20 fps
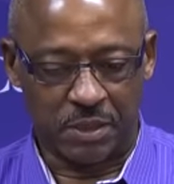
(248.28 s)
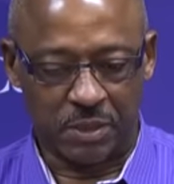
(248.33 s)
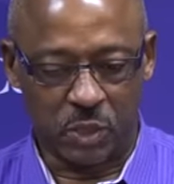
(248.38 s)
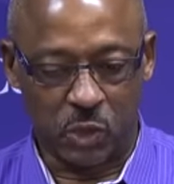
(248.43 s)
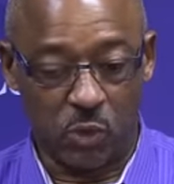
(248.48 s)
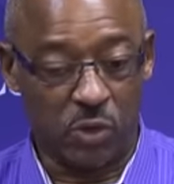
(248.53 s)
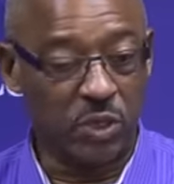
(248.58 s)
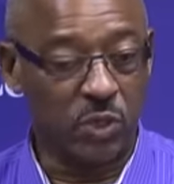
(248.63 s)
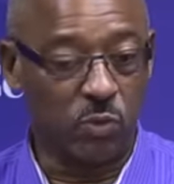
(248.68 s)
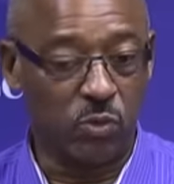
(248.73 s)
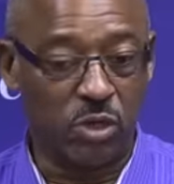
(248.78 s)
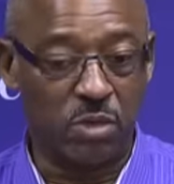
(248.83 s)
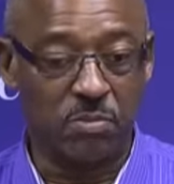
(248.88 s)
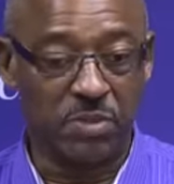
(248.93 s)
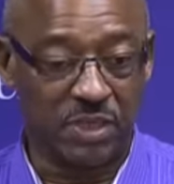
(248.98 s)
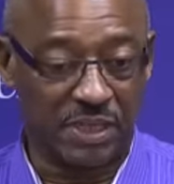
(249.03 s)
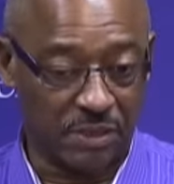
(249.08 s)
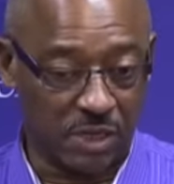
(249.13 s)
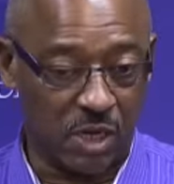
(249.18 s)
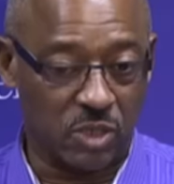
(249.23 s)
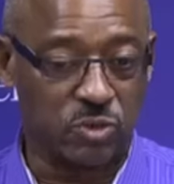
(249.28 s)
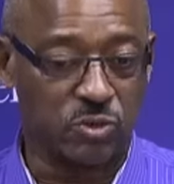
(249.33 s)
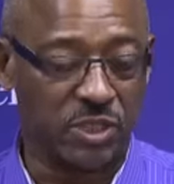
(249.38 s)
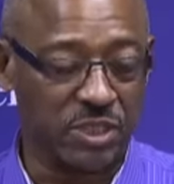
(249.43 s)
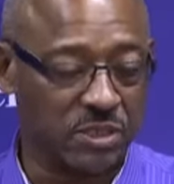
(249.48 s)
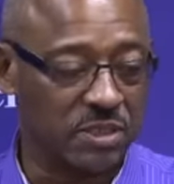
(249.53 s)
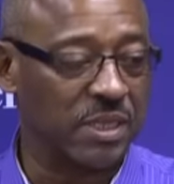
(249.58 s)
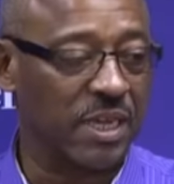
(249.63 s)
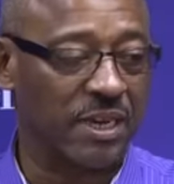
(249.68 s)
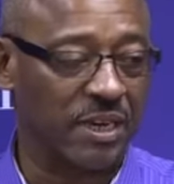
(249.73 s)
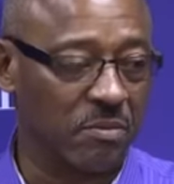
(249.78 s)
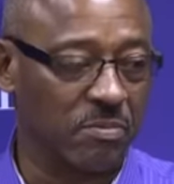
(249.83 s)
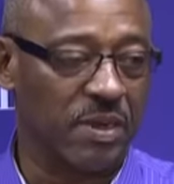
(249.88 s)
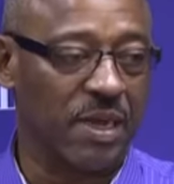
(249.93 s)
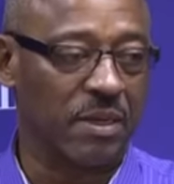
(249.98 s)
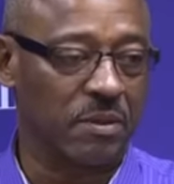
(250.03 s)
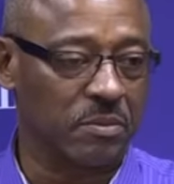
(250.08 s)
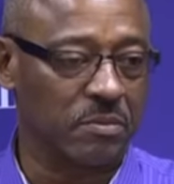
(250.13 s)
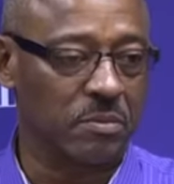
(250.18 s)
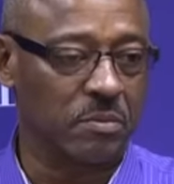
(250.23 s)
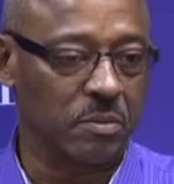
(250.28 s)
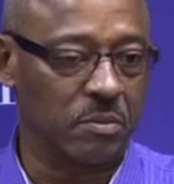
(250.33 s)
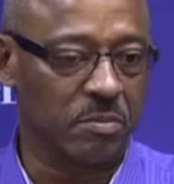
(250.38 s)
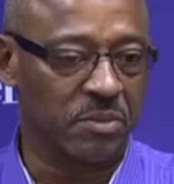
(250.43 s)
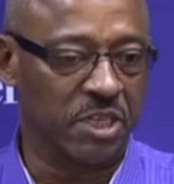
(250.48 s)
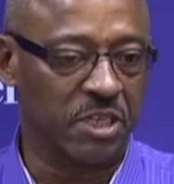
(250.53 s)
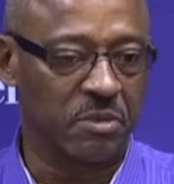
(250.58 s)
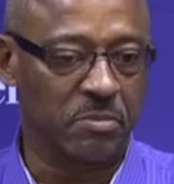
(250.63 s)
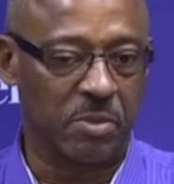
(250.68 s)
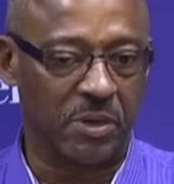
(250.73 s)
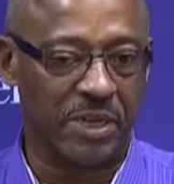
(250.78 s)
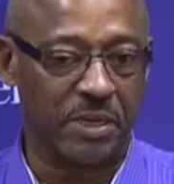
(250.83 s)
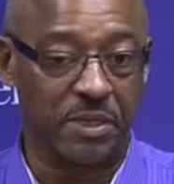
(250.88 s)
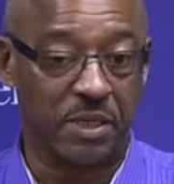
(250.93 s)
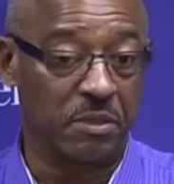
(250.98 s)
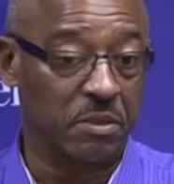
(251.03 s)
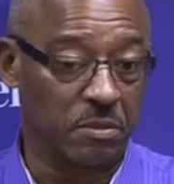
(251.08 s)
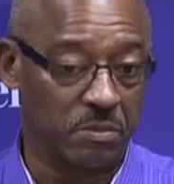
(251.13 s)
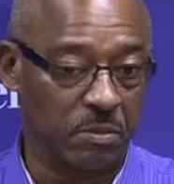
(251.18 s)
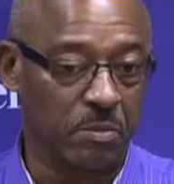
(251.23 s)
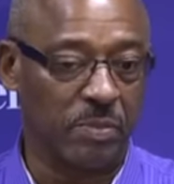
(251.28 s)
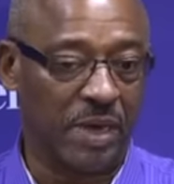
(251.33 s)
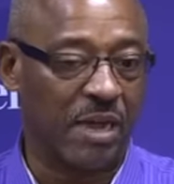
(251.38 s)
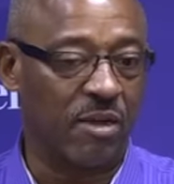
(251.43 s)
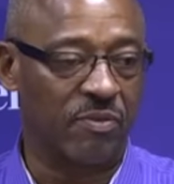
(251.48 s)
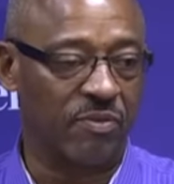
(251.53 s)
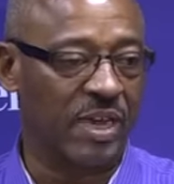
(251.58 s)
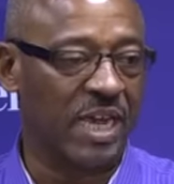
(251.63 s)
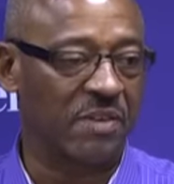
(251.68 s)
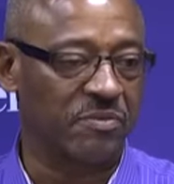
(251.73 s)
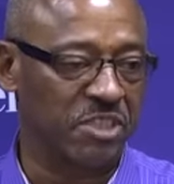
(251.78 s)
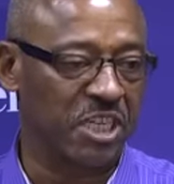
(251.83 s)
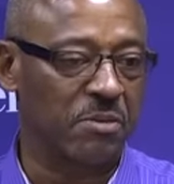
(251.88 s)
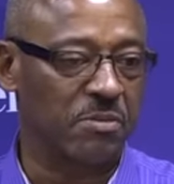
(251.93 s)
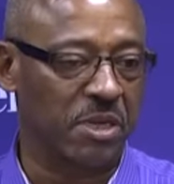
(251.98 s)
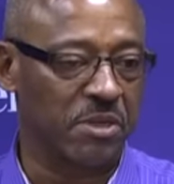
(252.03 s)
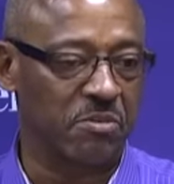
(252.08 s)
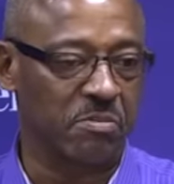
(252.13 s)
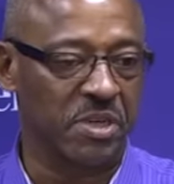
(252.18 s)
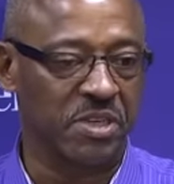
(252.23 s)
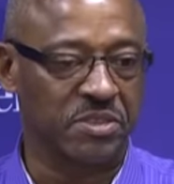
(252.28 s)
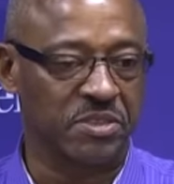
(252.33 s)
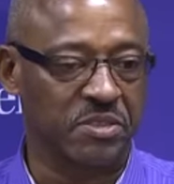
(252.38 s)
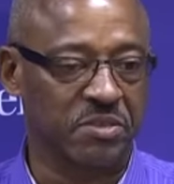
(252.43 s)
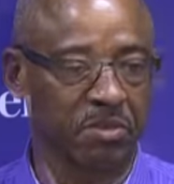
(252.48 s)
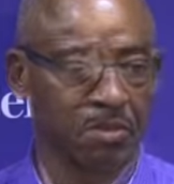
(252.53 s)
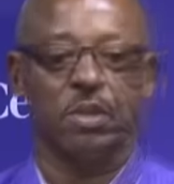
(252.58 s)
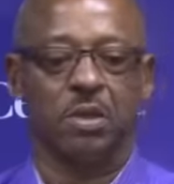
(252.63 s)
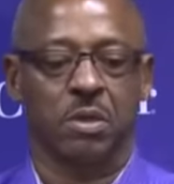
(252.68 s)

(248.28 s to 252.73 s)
going to one, but also excited about being able to play another Power 5 team, like you mentioned.